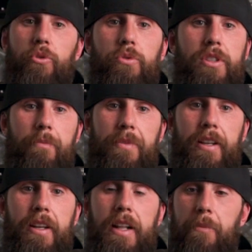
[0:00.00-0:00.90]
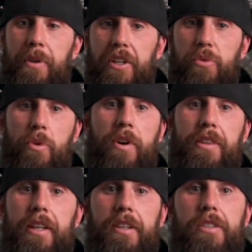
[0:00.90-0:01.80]
to do something, because we
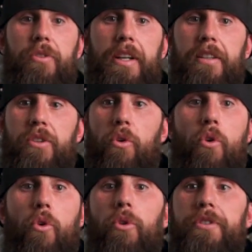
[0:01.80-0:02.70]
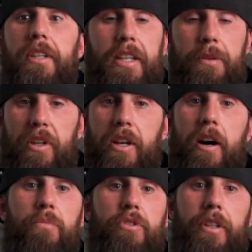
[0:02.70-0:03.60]
want the industry as a whole to keep
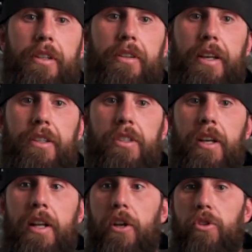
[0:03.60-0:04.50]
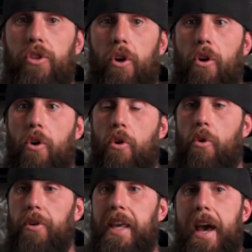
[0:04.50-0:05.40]
accomplishing things.
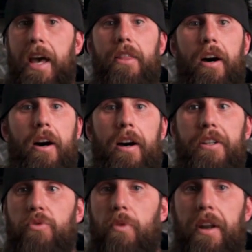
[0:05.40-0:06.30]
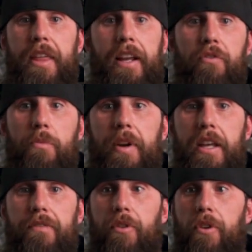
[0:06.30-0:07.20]
So yeah, just want to thank
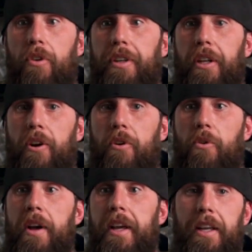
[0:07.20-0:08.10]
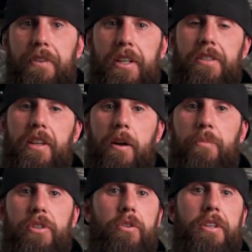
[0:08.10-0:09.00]
everybody for, you know, giving us the
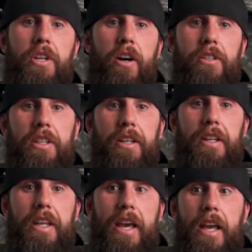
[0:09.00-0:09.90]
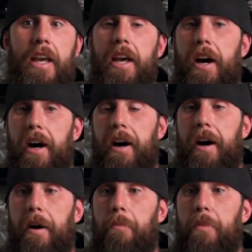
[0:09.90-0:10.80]
opportunity to talk to you today,
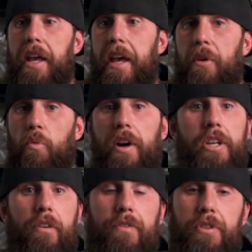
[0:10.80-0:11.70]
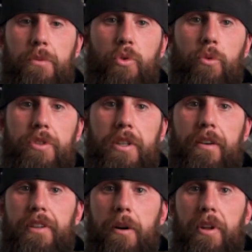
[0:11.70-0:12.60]
and watch out for some cool
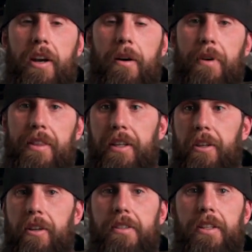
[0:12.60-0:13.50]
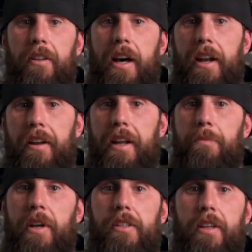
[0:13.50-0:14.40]
stuff coming up. I think you're going to see a lot out of
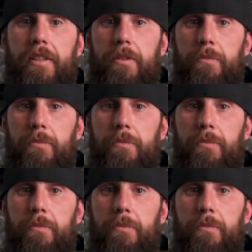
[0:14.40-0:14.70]
Apex